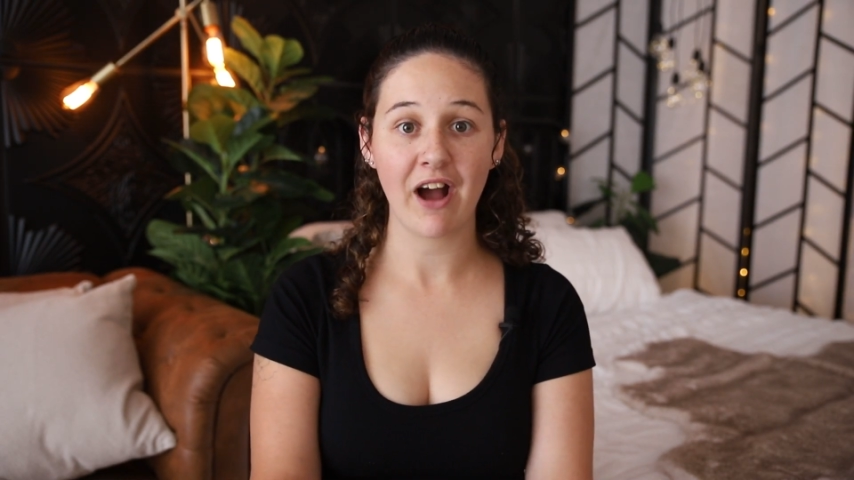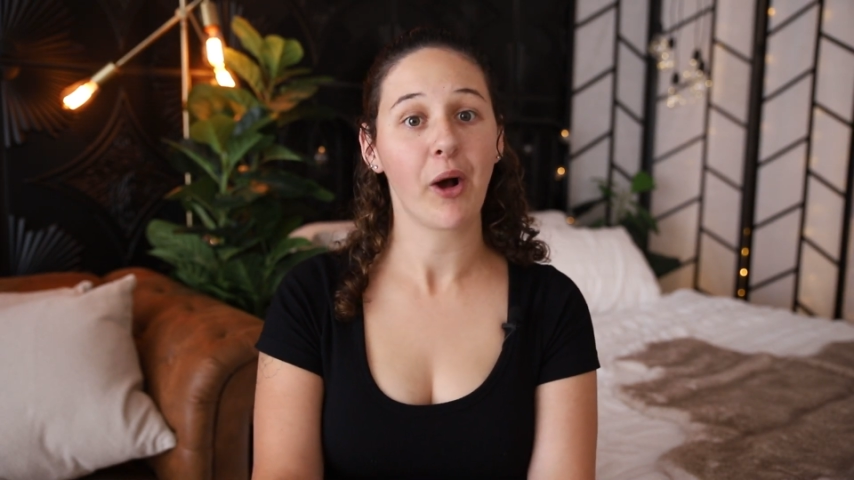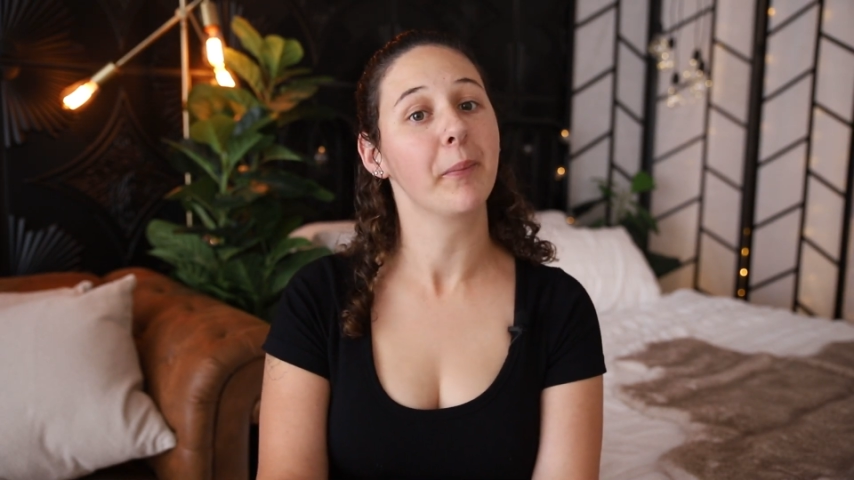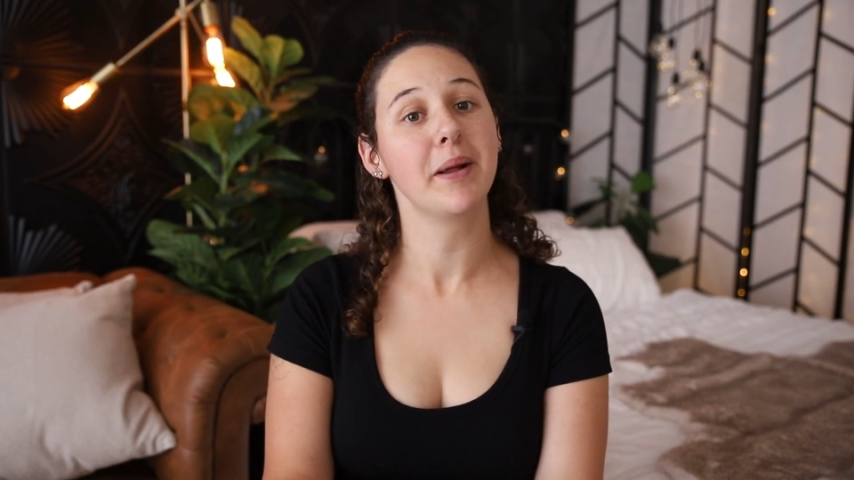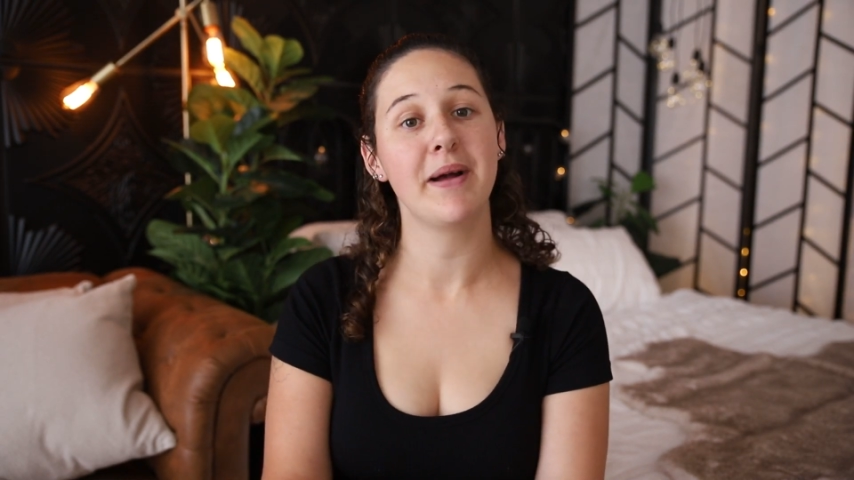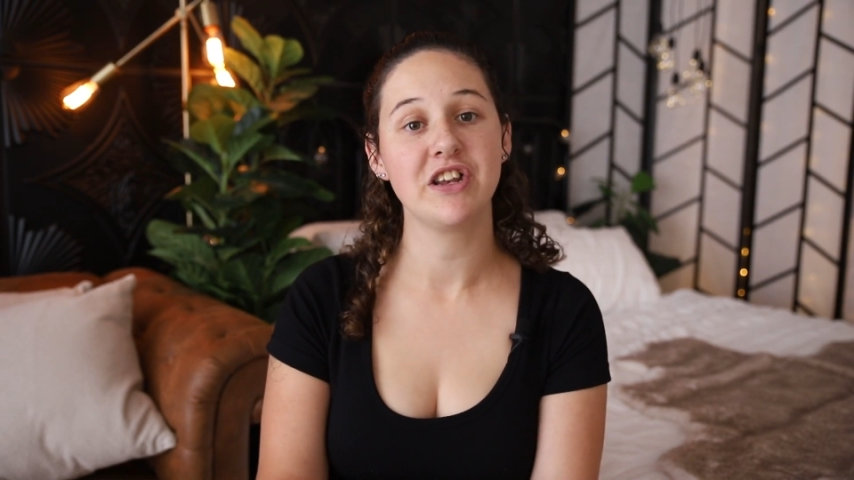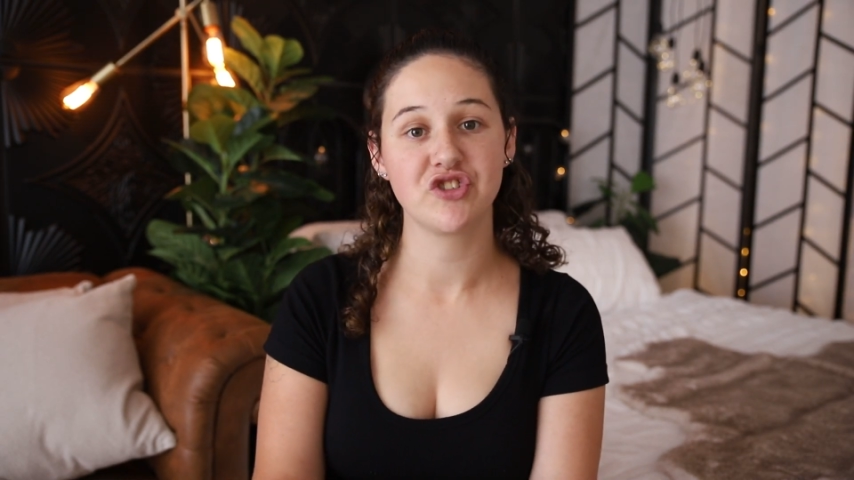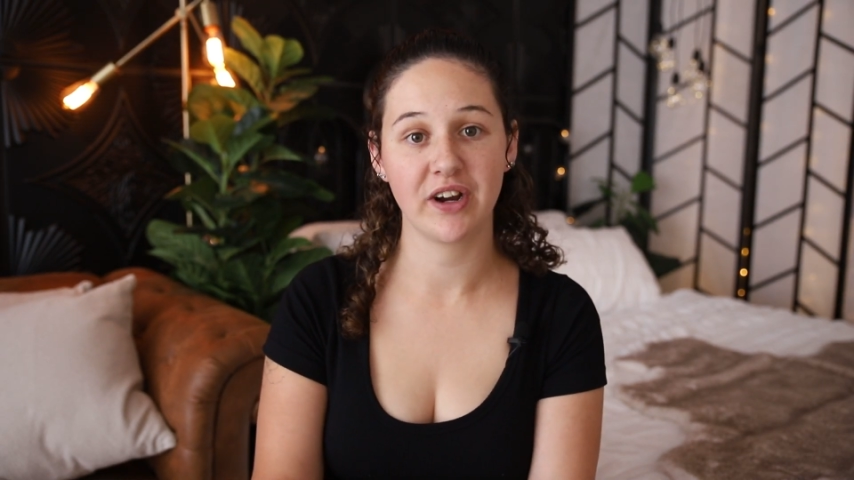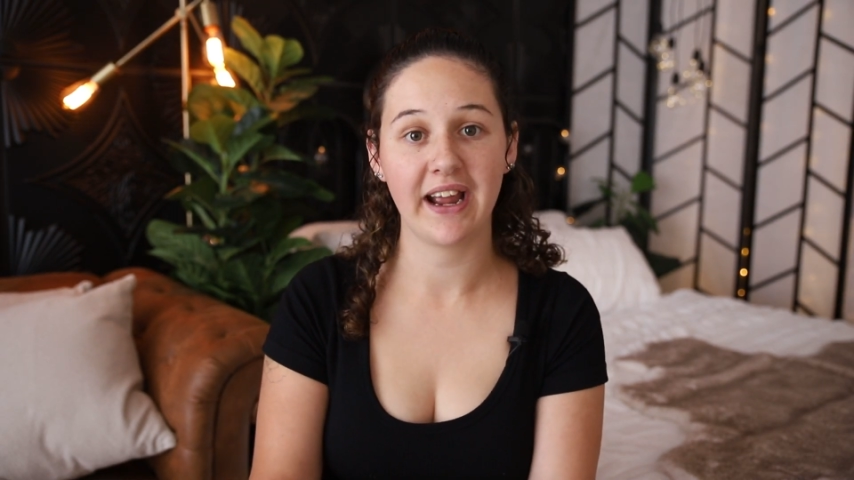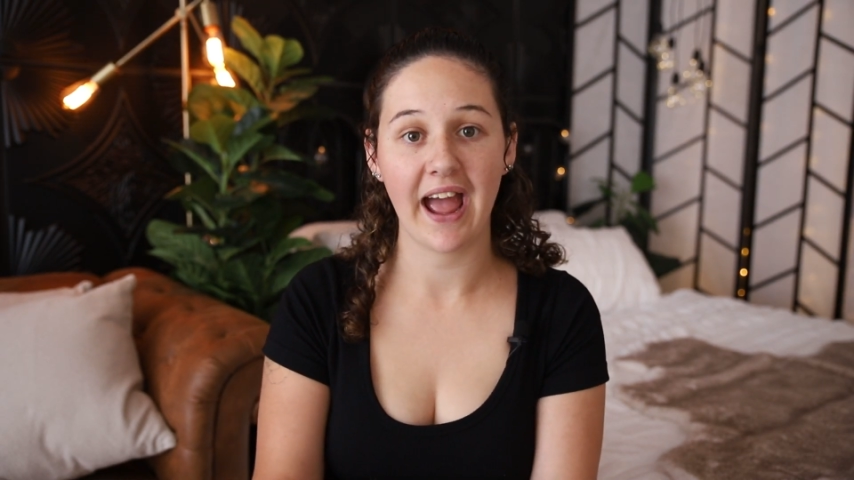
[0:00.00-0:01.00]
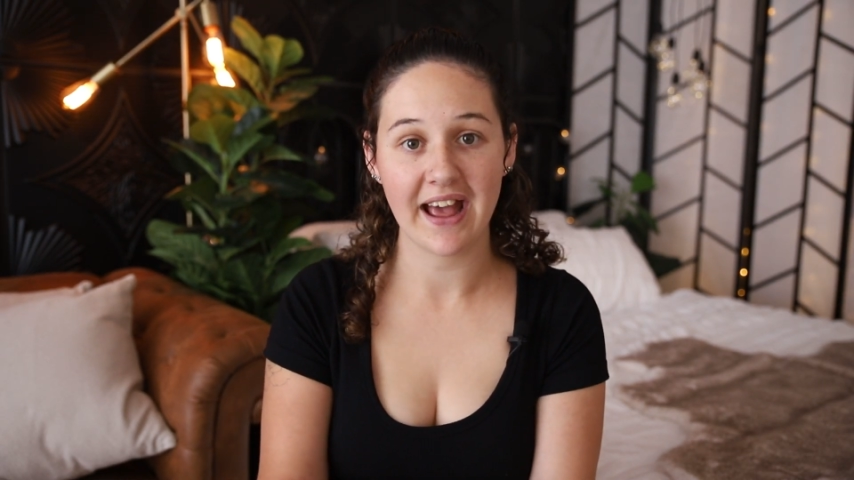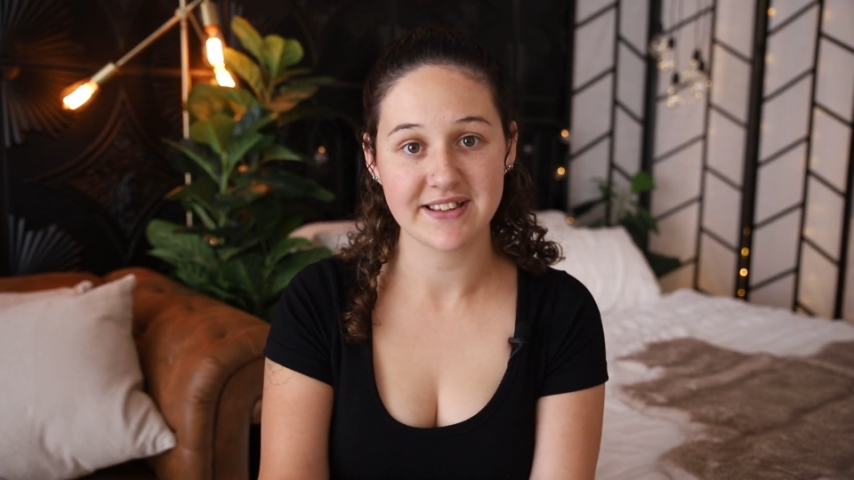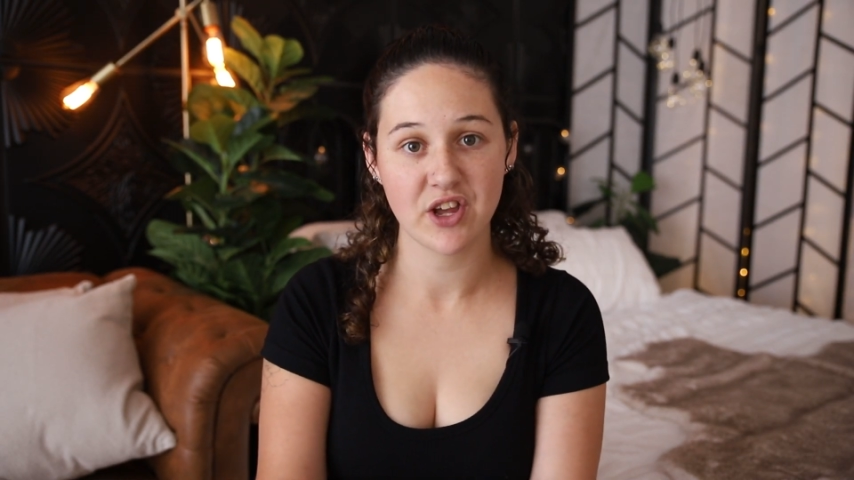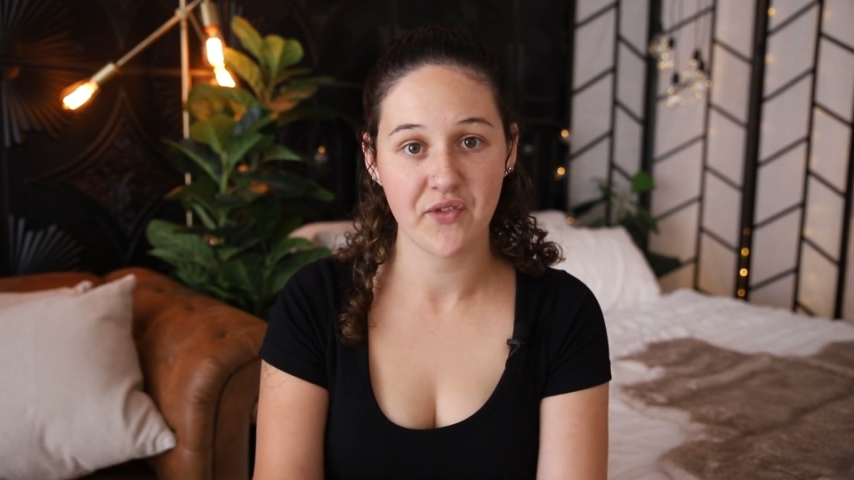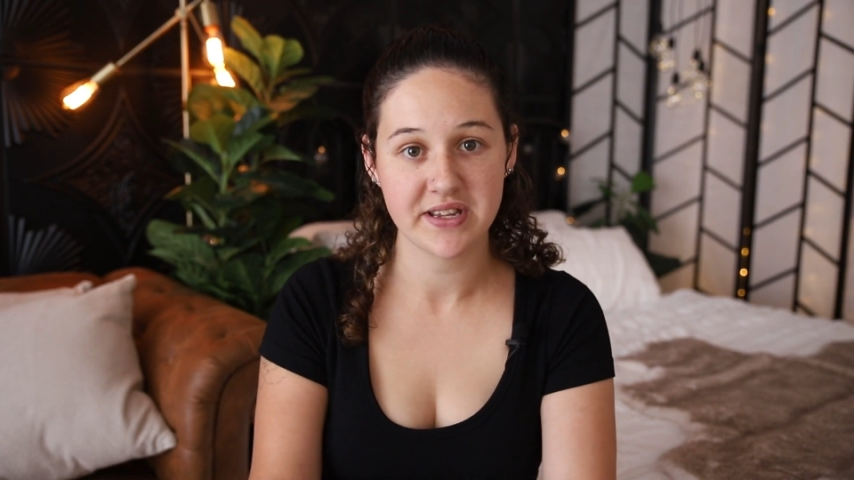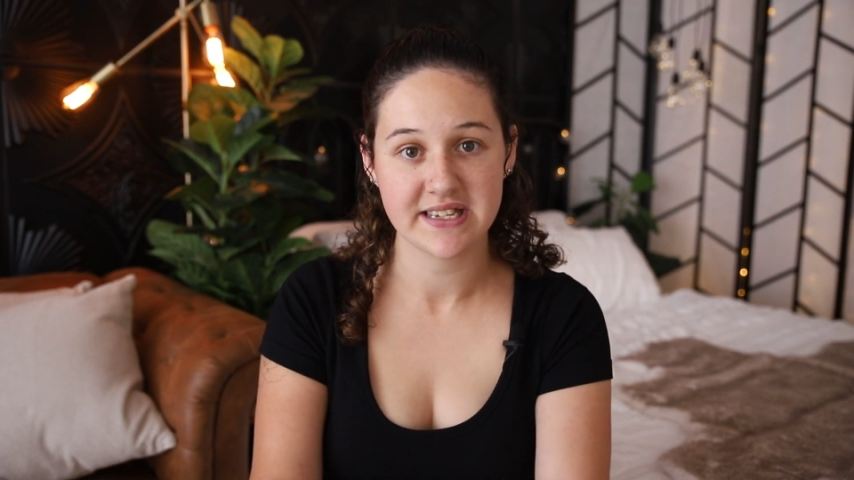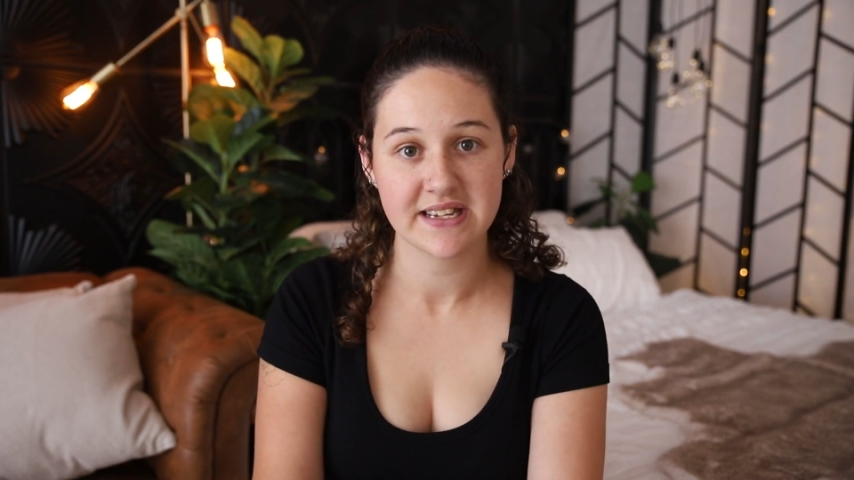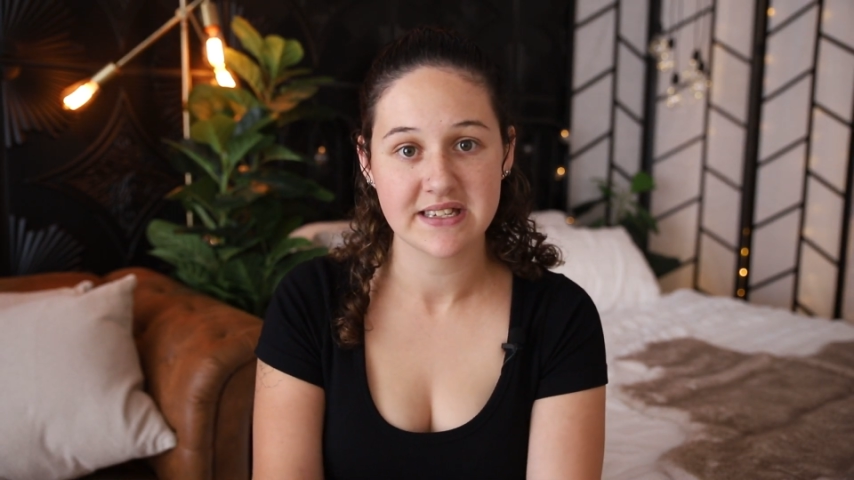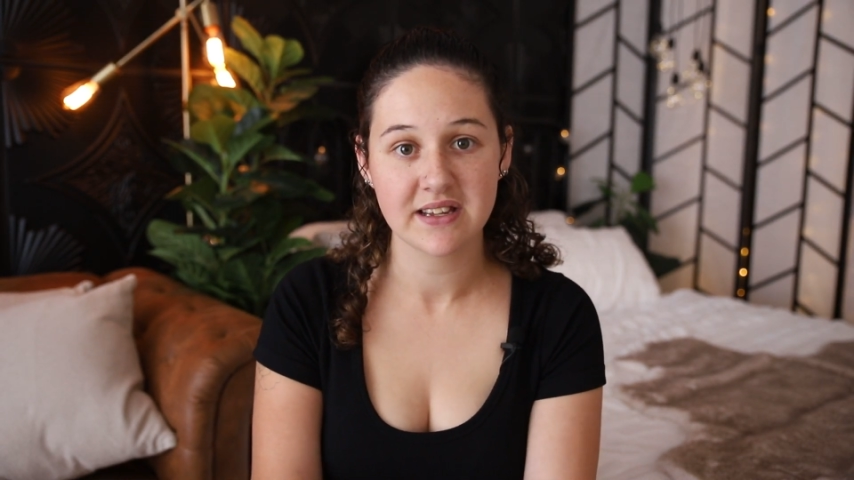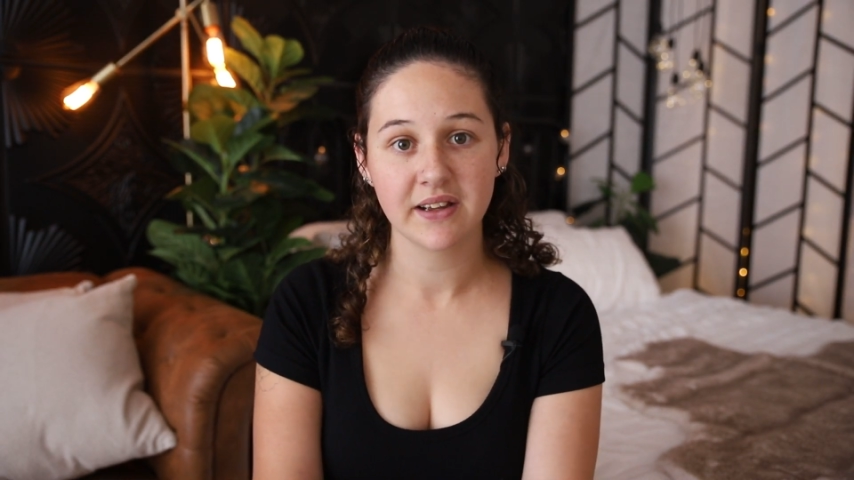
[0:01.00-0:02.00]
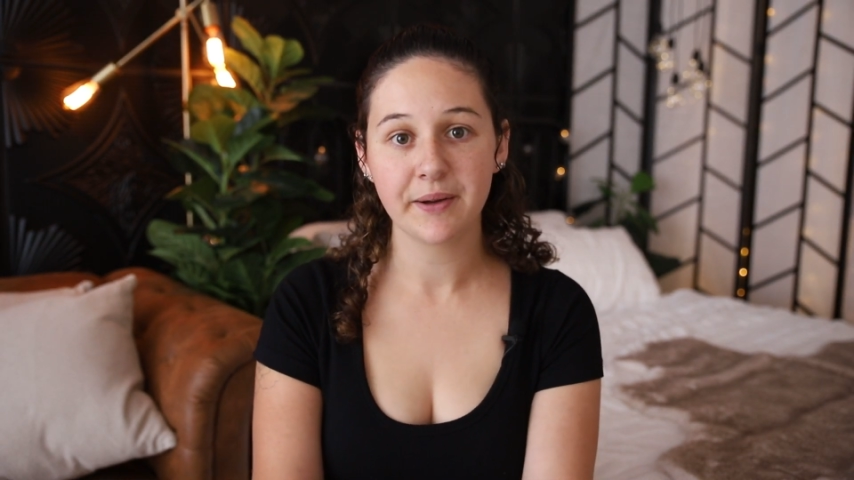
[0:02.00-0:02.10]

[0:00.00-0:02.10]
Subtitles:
our complimentary hair services.